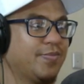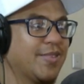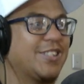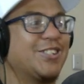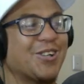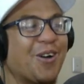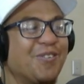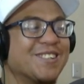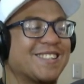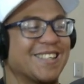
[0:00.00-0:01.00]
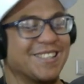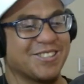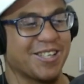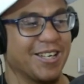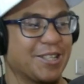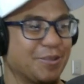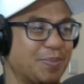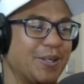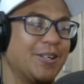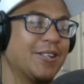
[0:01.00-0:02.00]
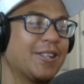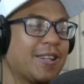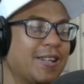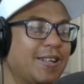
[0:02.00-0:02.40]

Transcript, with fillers: She's obviously a psychopath.